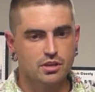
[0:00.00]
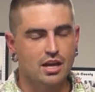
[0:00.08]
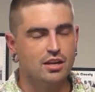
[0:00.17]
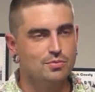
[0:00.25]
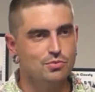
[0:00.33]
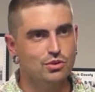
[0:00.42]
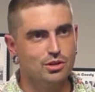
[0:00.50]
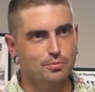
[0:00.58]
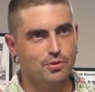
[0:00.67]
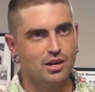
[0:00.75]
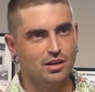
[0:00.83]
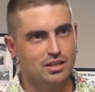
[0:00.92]
at Community
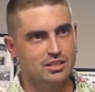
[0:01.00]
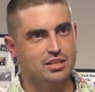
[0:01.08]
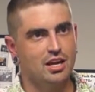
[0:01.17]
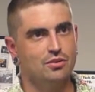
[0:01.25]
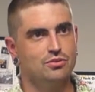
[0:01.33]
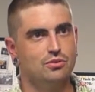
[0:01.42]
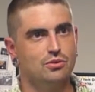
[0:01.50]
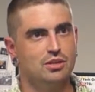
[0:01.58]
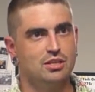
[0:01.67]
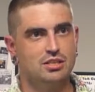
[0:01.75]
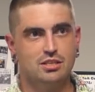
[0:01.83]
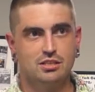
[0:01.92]
Progress Council,
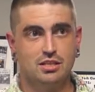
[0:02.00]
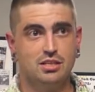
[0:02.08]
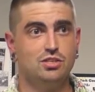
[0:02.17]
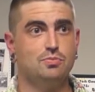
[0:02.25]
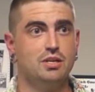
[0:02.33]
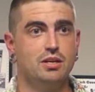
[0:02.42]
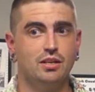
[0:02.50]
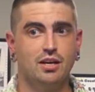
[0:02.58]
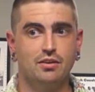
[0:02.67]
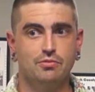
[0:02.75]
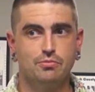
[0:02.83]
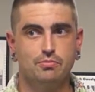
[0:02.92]
they did teach me a
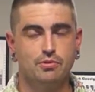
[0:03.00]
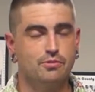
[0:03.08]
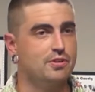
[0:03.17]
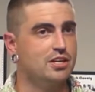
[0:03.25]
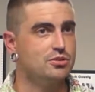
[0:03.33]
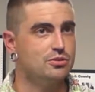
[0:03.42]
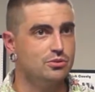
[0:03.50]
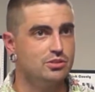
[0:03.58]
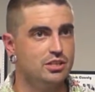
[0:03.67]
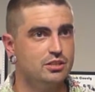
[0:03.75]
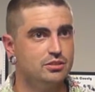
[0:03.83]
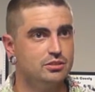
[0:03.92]
lot of professional
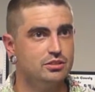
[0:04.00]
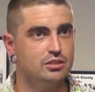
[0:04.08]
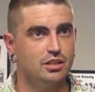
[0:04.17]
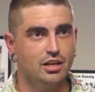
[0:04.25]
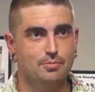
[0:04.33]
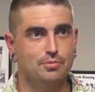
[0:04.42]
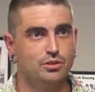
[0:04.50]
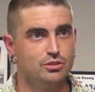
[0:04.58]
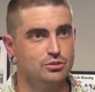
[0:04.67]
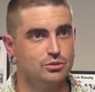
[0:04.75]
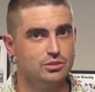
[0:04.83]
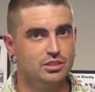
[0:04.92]
skills, a lot of
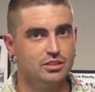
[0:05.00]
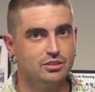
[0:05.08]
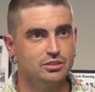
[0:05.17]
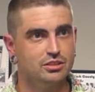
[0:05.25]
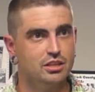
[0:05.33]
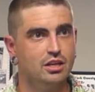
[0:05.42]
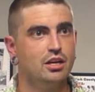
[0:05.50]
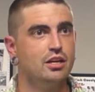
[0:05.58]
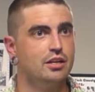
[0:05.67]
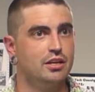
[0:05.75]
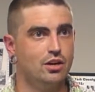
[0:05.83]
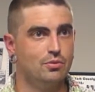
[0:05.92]
personal skills
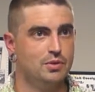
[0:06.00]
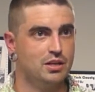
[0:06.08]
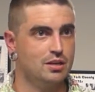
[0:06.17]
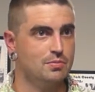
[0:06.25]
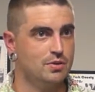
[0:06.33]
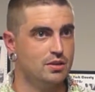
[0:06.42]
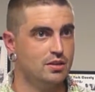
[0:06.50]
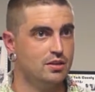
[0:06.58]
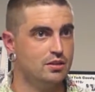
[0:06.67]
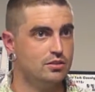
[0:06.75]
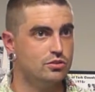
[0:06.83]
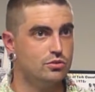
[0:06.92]
that helped me get
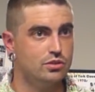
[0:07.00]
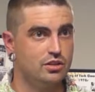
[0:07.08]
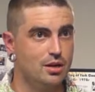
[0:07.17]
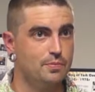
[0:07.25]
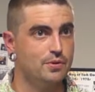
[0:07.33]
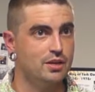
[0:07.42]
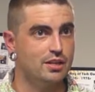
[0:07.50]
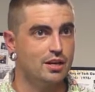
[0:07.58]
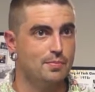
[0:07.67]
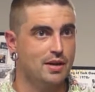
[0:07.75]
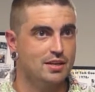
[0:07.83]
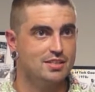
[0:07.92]
me to the company that
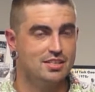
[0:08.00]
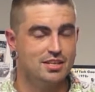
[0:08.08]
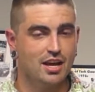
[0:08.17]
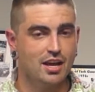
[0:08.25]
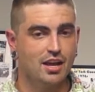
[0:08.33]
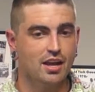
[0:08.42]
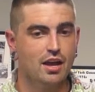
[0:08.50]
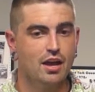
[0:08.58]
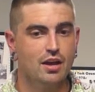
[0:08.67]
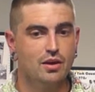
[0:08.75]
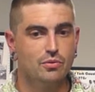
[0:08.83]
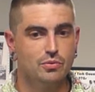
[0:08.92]
I'm at today,
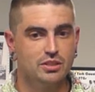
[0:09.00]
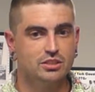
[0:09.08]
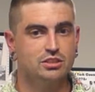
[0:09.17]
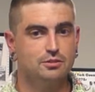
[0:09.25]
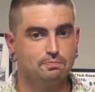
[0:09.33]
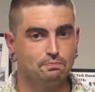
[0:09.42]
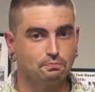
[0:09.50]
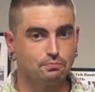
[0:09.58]
which